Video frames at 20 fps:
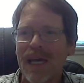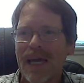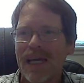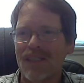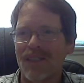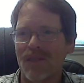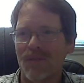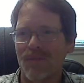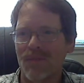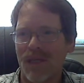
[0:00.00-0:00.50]

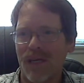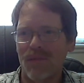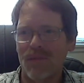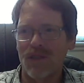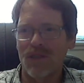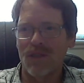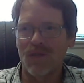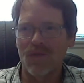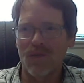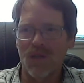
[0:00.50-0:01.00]
and
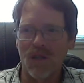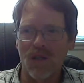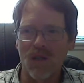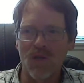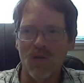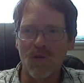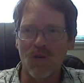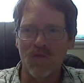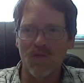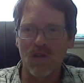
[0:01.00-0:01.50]
sometimes the
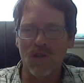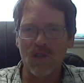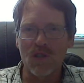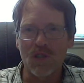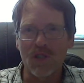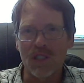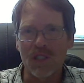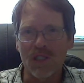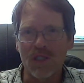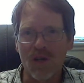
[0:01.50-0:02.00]
Luke
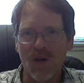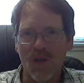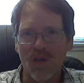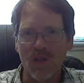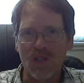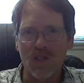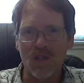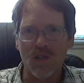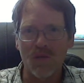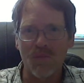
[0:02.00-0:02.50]
version is called
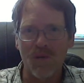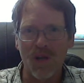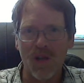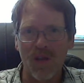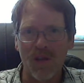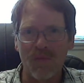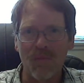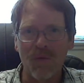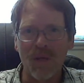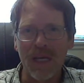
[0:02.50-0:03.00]
a Sermon
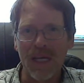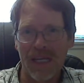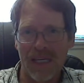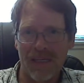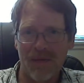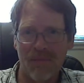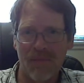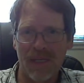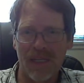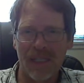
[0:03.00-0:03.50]
on the
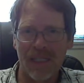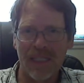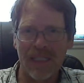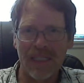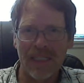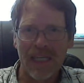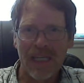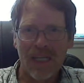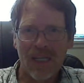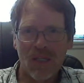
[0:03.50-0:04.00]
Plain
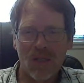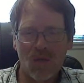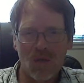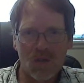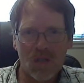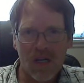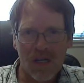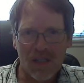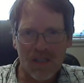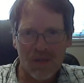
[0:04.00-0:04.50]
because
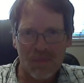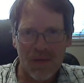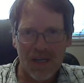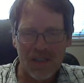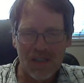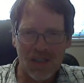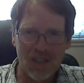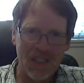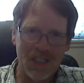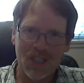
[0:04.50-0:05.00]
Luke talks
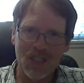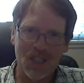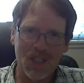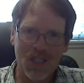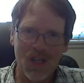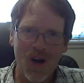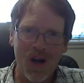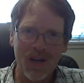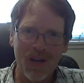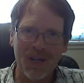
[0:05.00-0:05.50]
about Jesus